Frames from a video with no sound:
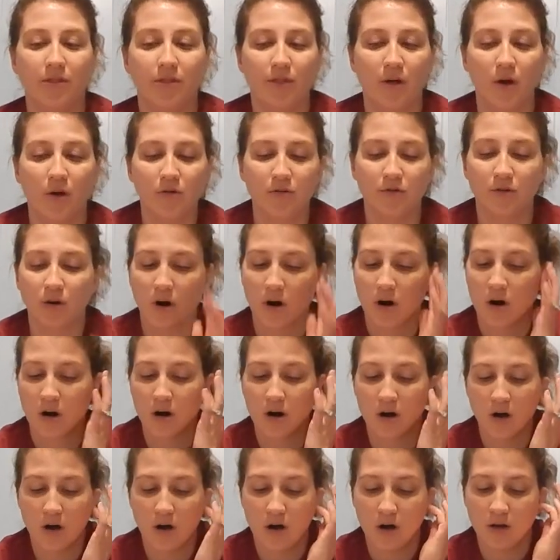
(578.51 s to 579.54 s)
Those
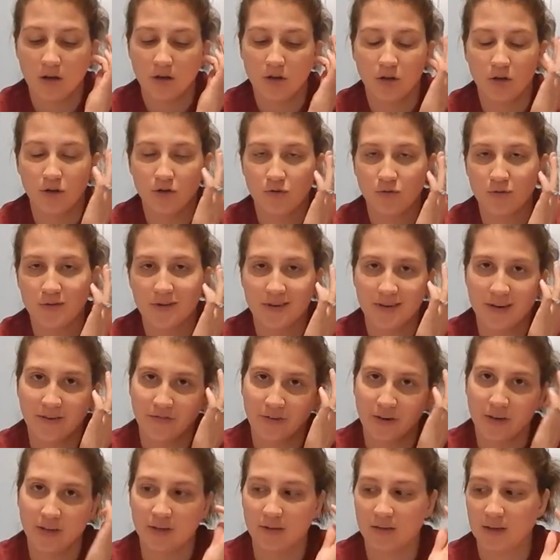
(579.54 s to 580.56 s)
are used with a
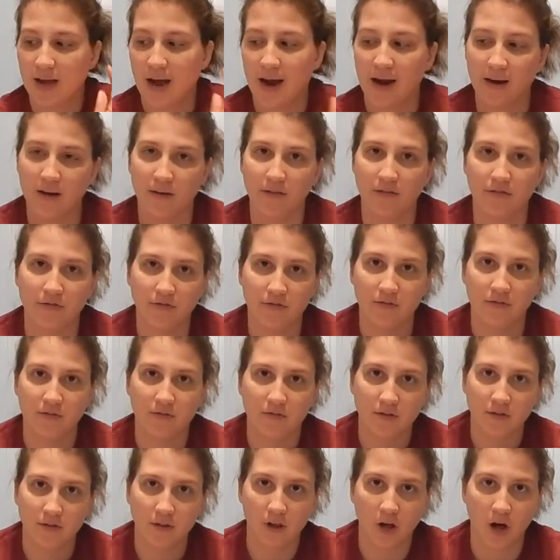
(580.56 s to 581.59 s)
different kind of
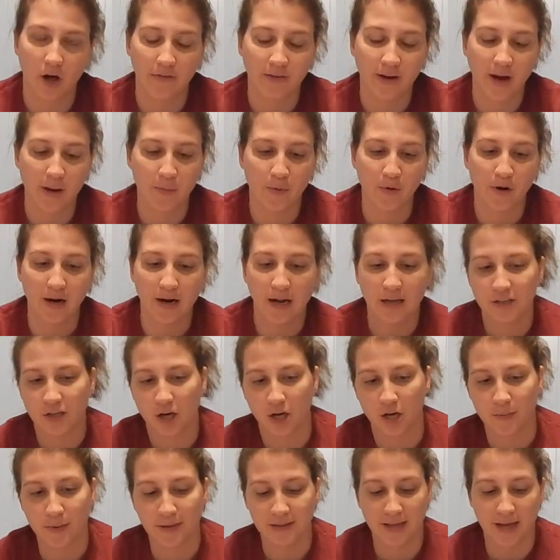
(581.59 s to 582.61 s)
cloth diaper, and I'll
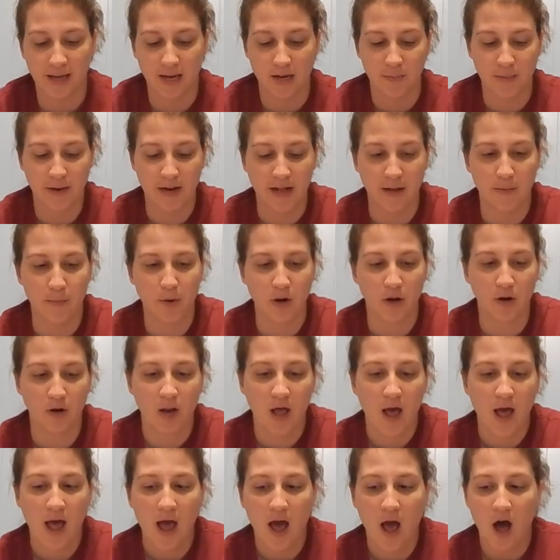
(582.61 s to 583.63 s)
talk about that in a minute,
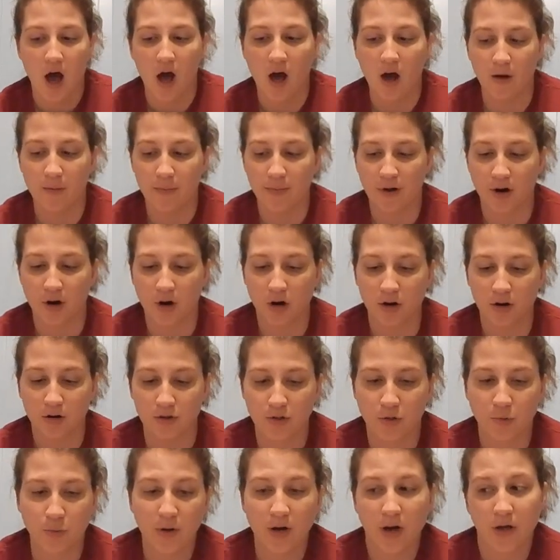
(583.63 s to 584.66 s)
but there are
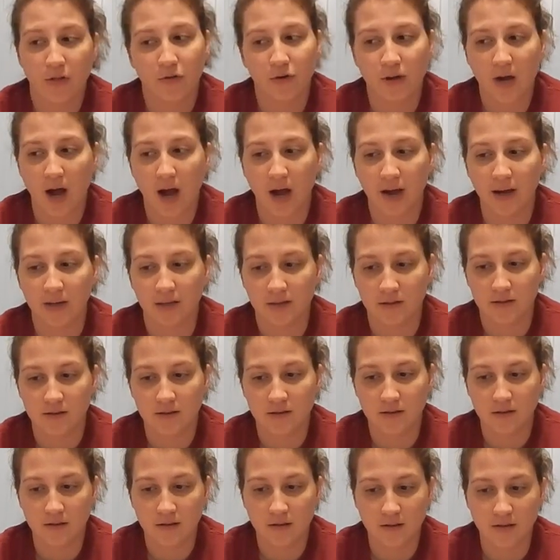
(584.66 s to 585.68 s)
3 other kinds
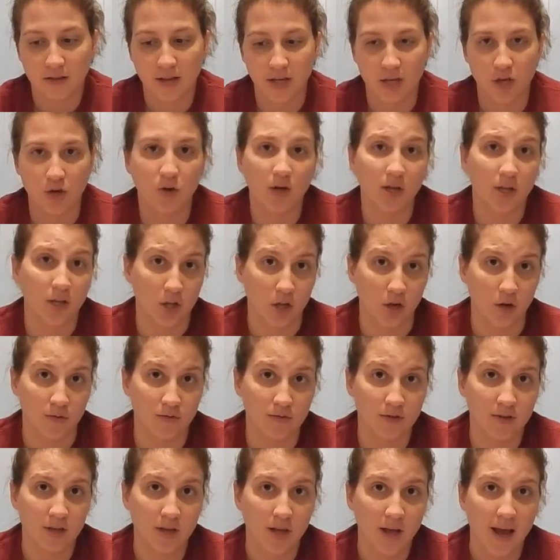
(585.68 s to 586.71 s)
that you can
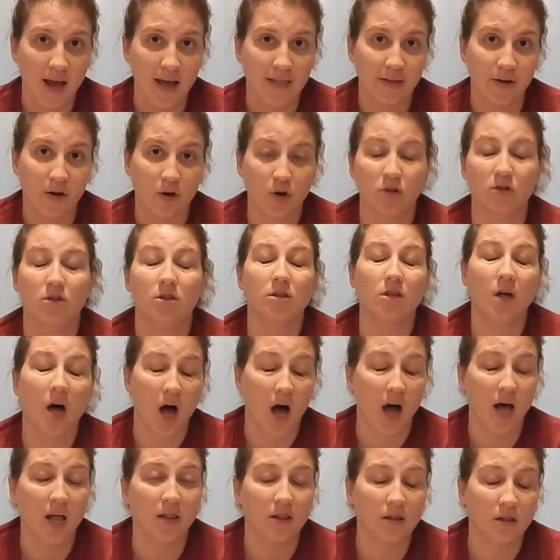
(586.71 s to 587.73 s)
use that are a
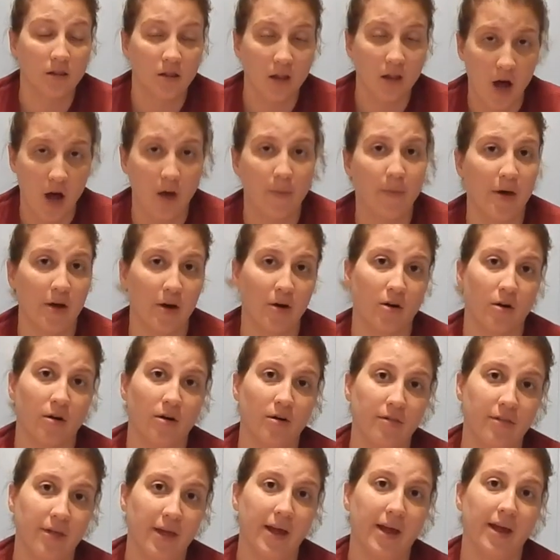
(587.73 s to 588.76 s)
lot
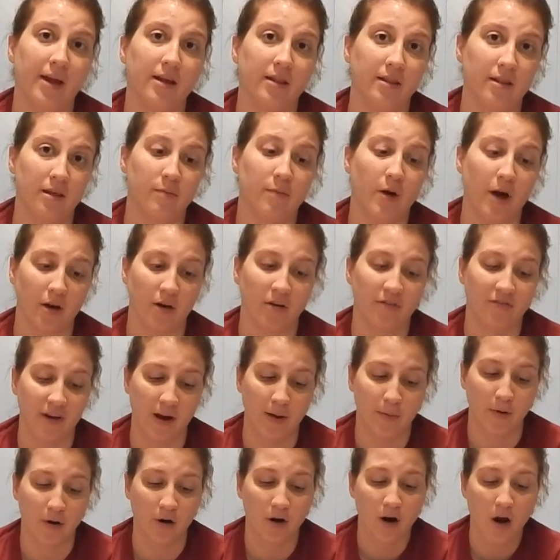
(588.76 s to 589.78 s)
better than the
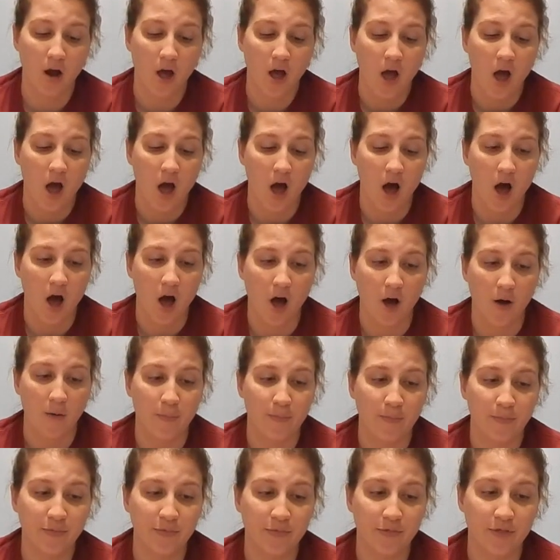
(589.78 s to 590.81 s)
microfiber.
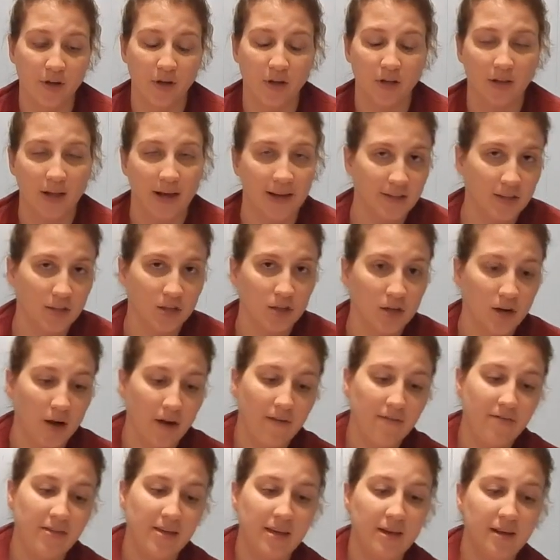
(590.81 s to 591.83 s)
The lesser
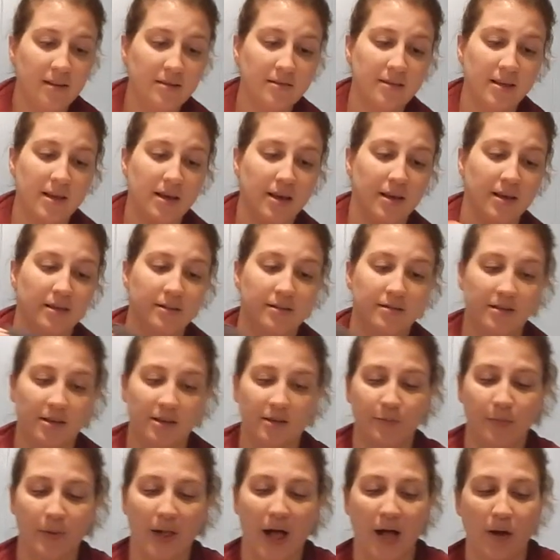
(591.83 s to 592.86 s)
of these is
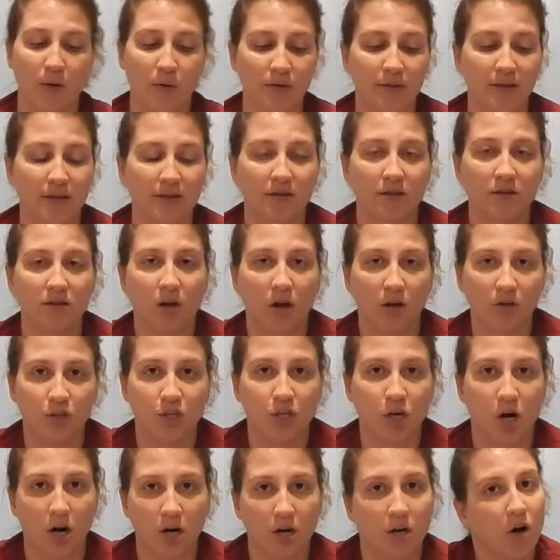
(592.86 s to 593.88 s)
this black one. This is called
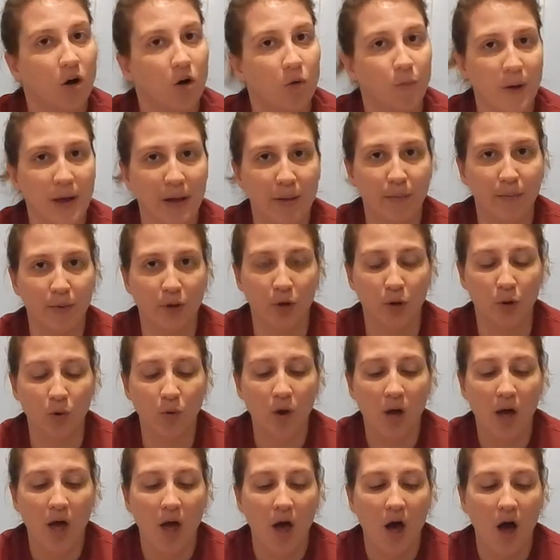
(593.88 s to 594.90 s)
Charcoal Bamboo.
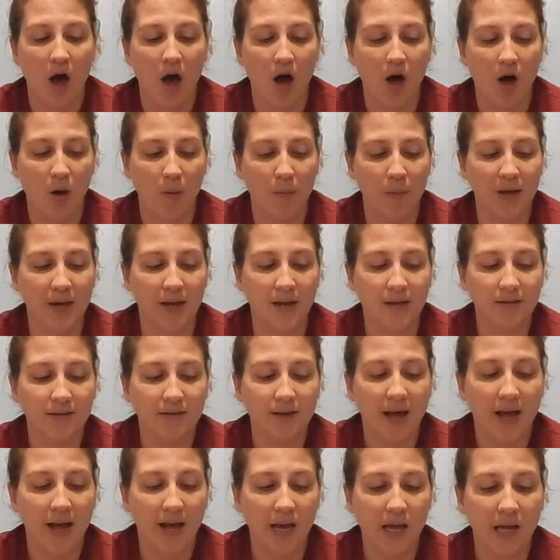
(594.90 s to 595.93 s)
It's
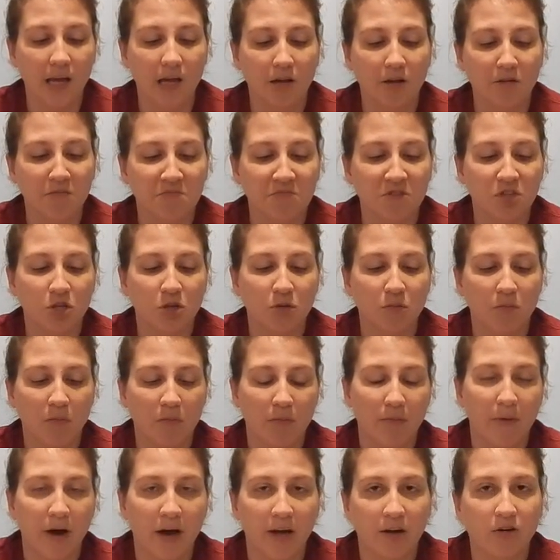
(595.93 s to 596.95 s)
like
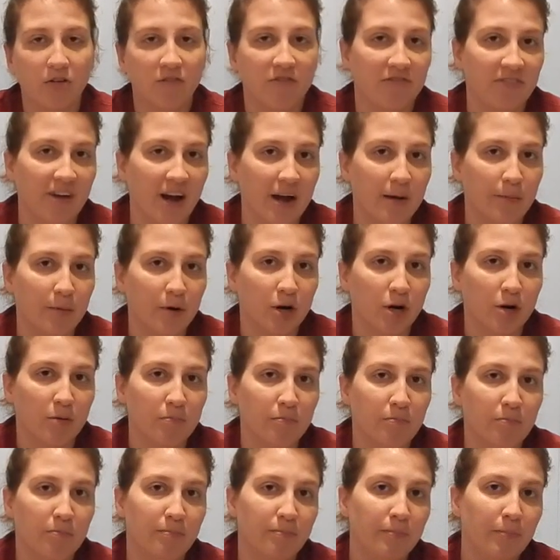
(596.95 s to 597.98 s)
microfiber
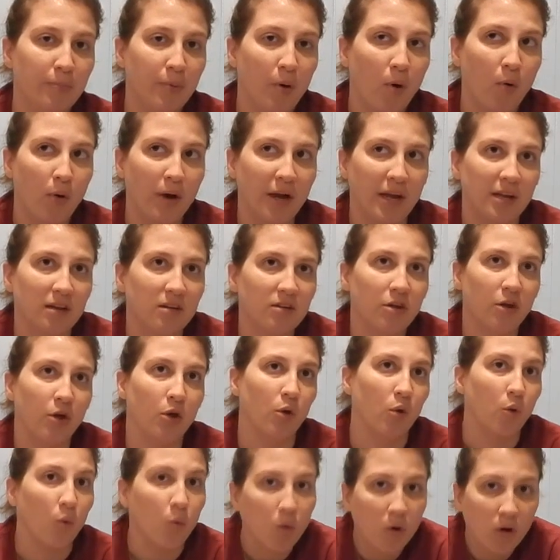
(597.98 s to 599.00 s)

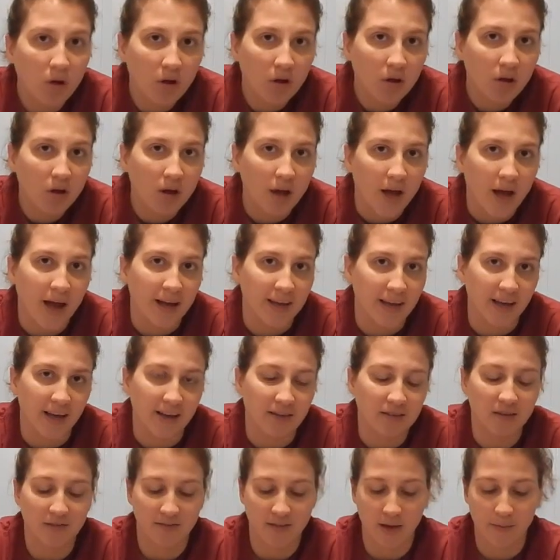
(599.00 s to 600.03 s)
0.2. I
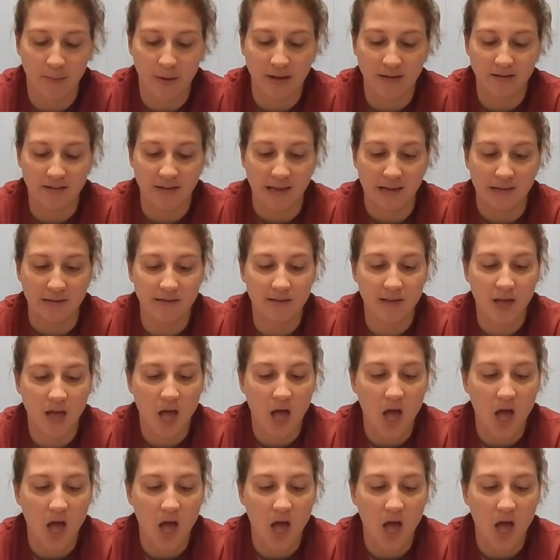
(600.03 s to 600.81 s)
guess, if that makes sense.